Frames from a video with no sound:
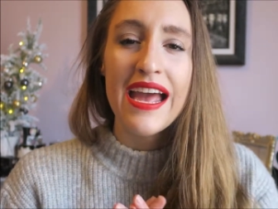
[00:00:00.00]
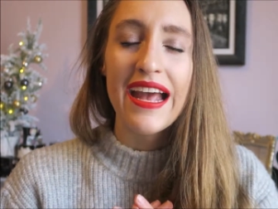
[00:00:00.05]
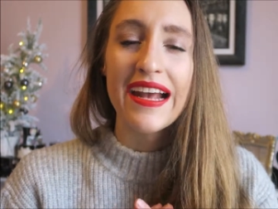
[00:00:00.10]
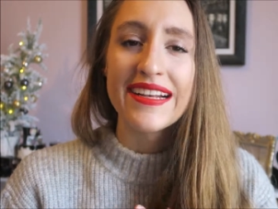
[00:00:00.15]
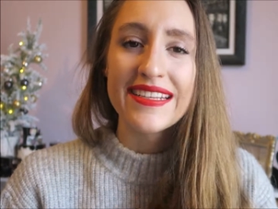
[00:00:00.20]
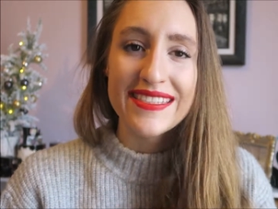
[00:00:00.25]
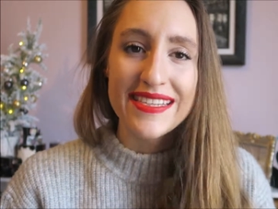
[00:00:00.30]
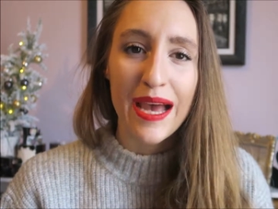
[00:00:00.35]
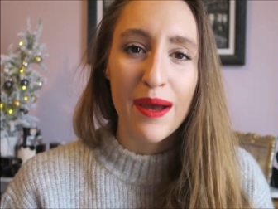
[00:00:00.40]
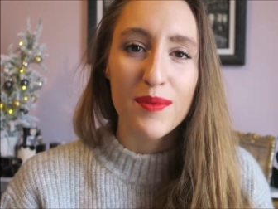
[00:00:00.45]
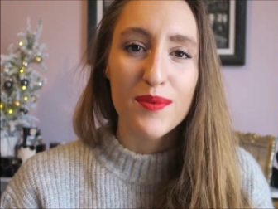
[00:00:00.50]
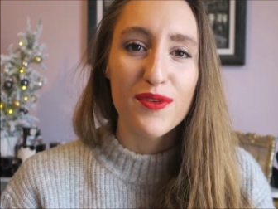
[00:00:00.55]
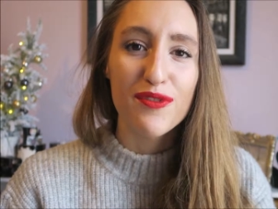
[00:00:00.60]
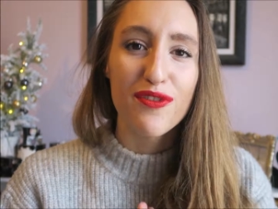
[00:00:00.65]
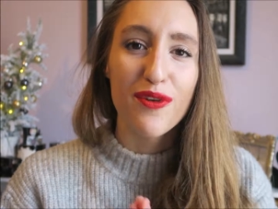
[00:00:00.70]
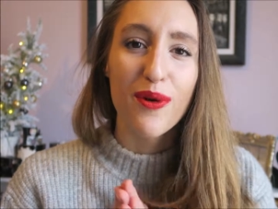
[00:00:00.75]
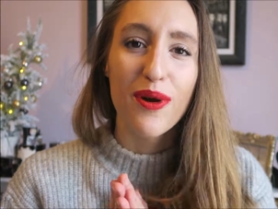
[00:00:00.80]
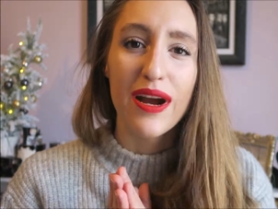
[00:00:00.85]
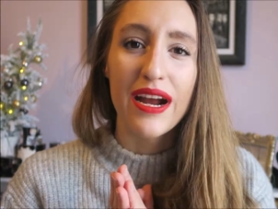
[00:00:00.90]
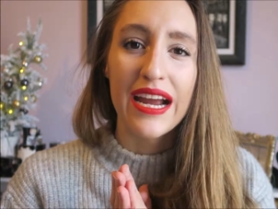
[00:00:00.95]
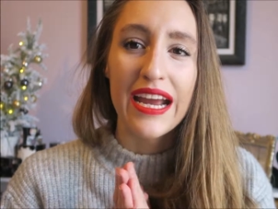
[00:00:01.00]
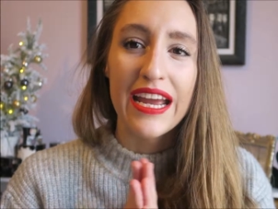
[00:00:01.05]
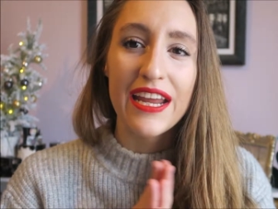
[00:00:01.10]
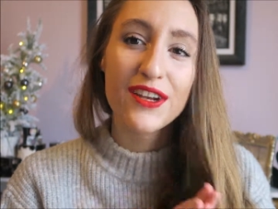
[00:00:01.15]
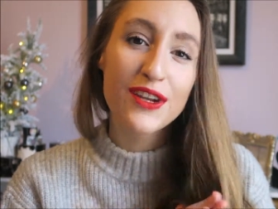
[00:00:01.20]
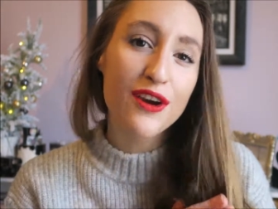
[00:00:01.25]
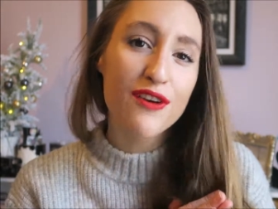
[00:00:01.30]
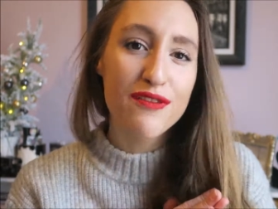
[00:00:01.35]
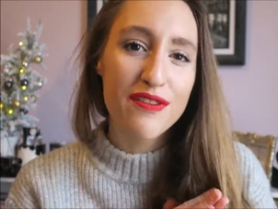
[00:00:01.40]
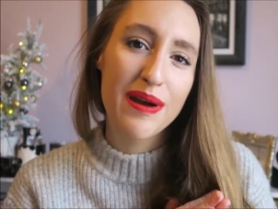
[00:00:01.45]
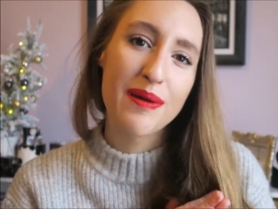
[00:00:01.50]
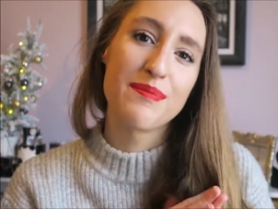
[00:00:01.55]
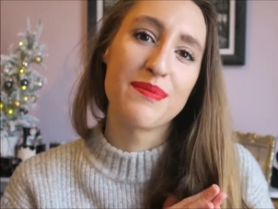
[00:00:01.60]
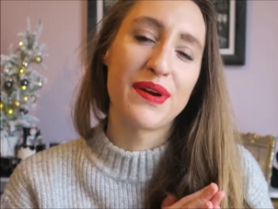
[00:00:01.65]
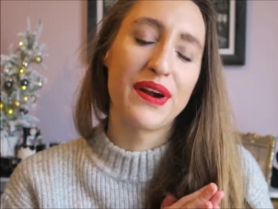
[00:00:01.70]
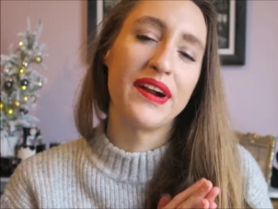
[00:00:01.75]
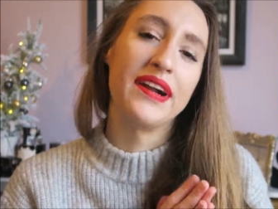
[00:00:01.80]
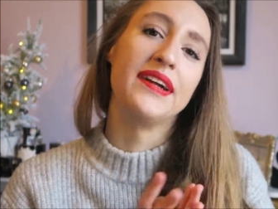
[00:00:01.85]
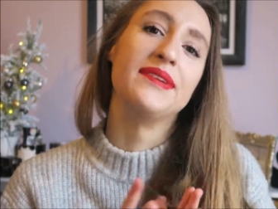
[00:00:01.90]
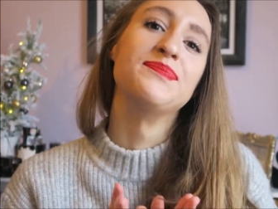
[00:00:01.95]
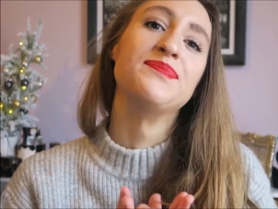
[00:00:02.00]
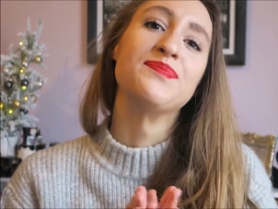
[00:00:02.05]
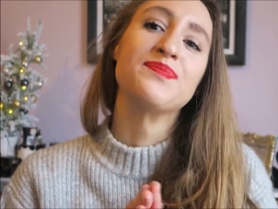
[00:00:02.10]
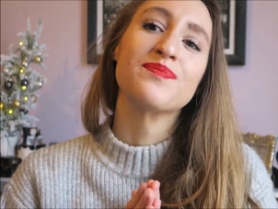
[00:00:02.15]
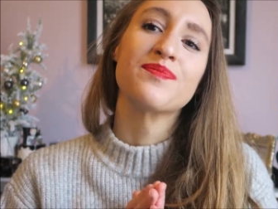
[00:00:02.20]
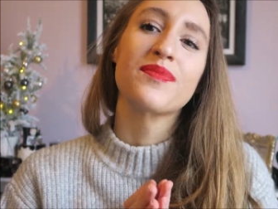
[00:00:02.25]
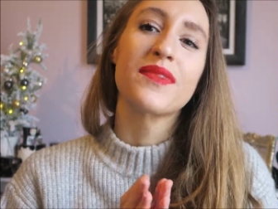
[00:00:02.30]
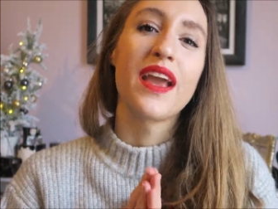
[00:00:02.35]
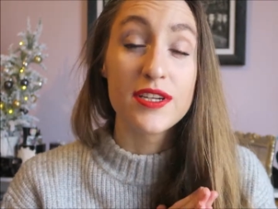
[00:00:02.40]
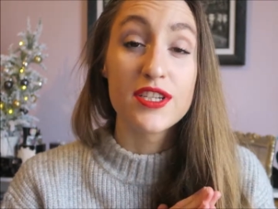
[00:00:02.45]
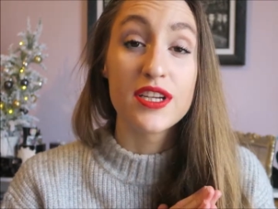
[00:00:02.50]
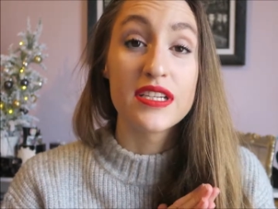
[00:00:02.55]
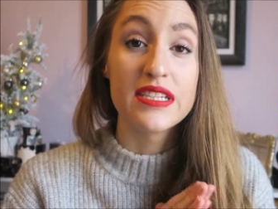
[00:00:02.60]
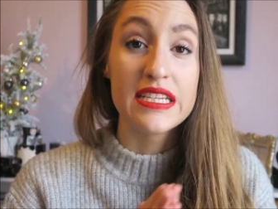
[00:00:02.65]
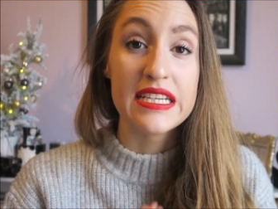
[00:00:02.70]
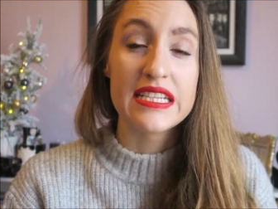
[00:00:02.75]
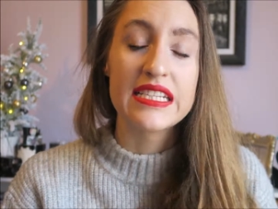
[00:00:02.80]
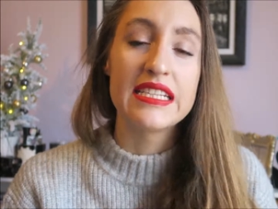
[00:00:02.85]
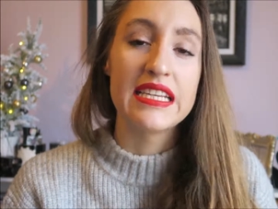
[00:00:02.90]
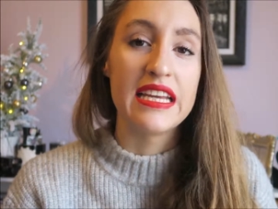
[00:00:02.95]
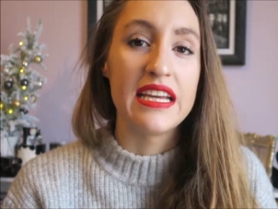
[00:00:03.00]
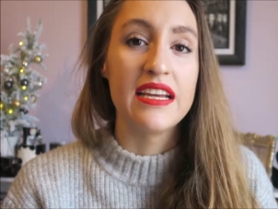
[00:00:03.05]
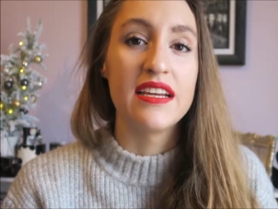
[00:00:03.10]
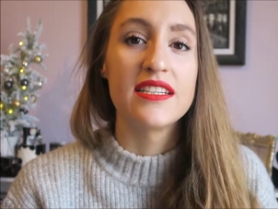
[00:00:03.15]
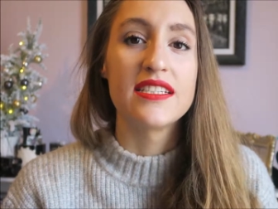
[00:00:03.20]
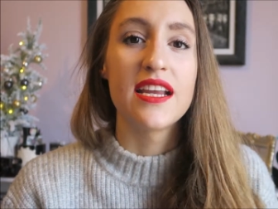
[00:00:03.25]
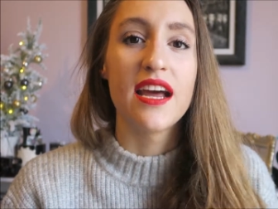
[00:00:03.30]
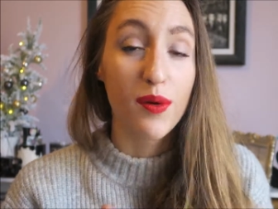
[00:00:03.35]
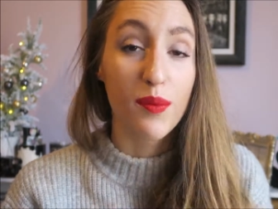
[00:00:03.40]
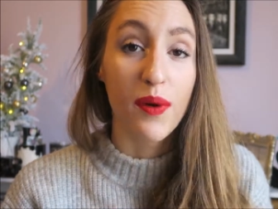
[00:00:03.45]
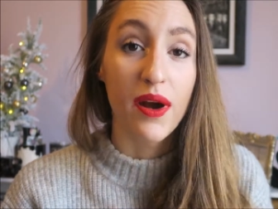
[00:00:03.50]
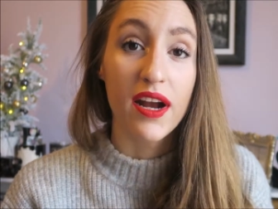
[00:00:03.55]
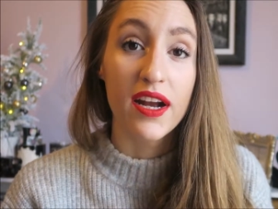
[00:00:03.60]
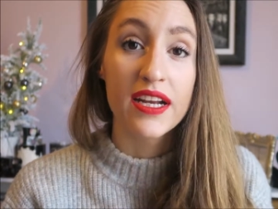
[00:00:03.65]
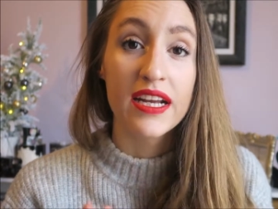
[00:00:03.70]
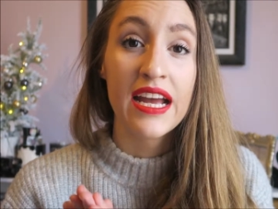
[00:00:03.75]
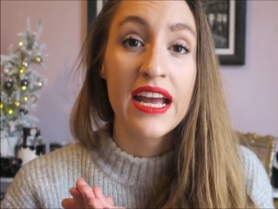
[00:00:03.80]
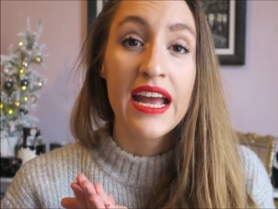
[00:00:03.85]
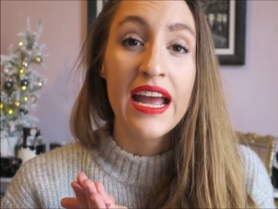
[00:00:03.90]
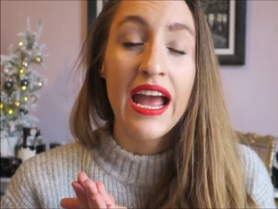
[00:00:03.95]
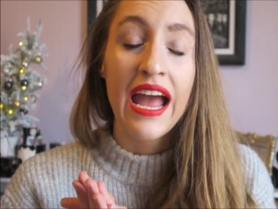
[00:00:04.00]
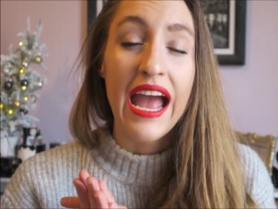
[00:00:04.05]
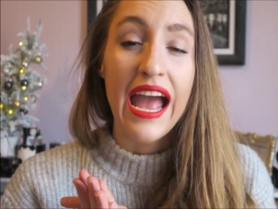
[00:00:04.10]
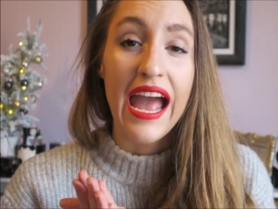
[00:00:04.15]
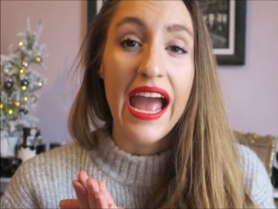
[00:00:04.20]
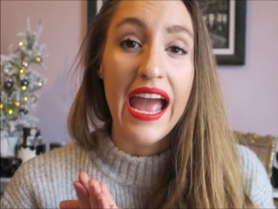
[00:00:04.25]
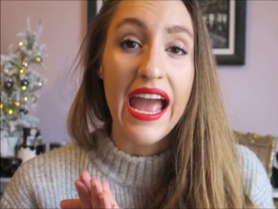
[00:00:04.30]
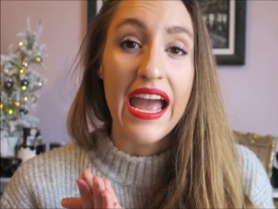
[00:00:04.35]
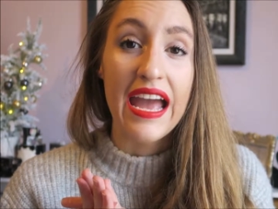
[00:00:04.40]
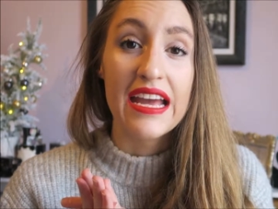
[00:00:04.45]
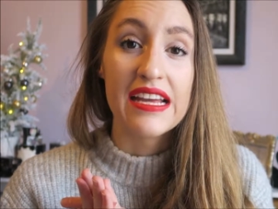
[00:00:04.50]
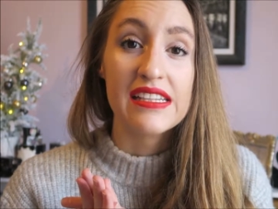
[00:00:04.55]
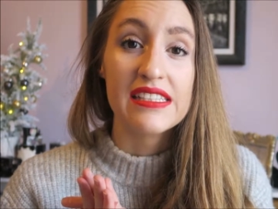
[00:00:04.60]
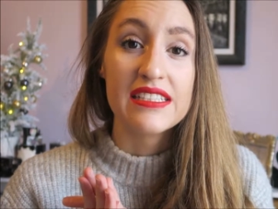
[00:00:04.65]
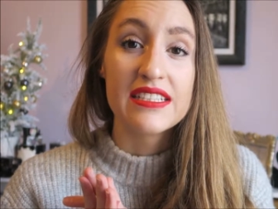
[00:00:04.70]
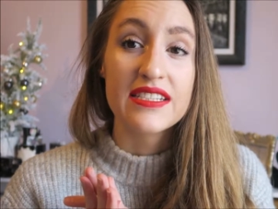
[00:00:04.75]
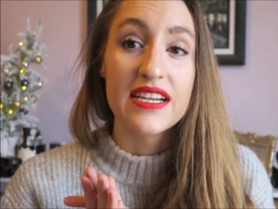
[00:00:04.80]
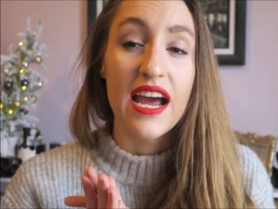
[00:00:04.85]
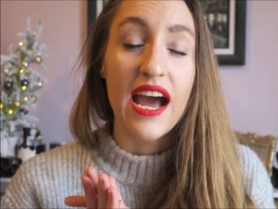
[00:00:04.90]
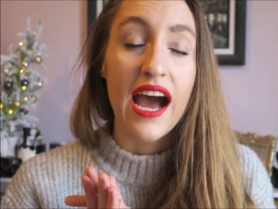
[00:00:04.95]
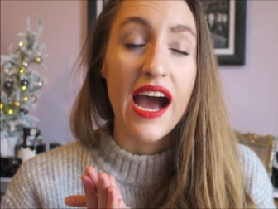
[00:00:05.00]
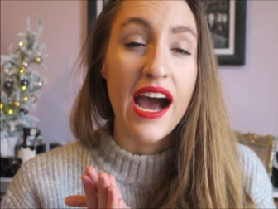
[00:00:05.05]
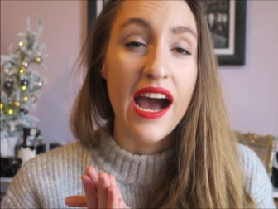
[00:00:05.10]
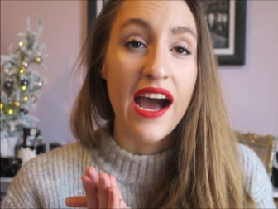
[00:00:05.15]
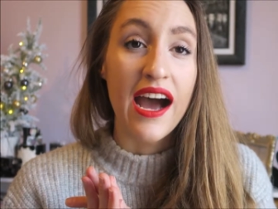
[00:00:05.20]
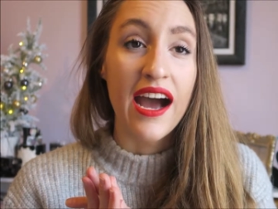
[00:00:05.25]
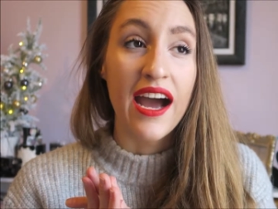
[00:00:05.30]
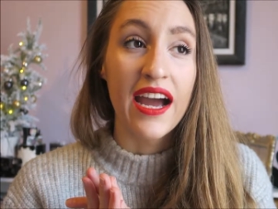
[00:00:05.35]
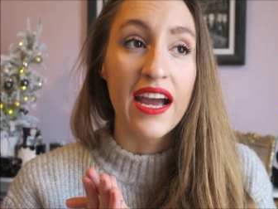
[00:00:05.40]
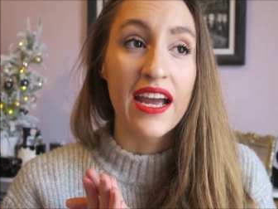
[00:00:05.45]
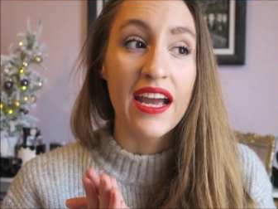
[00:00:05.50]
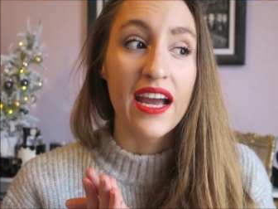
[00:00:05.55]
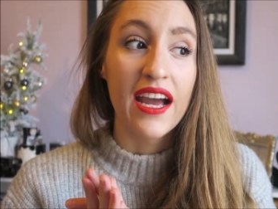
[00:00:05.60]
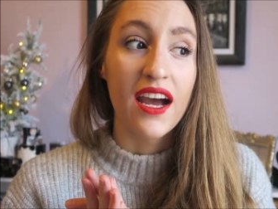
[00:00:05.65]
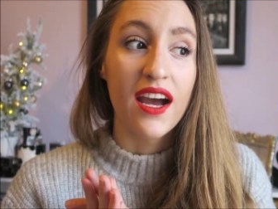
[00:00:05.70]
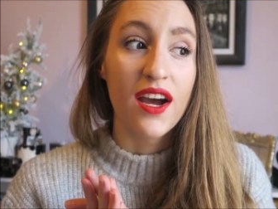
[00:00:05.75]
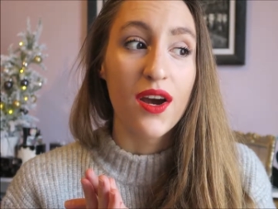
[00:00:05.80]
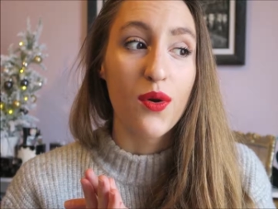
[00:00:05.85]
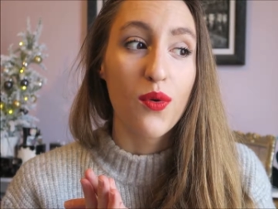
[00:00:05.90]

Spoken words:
except for in November, I went to DC for work, and I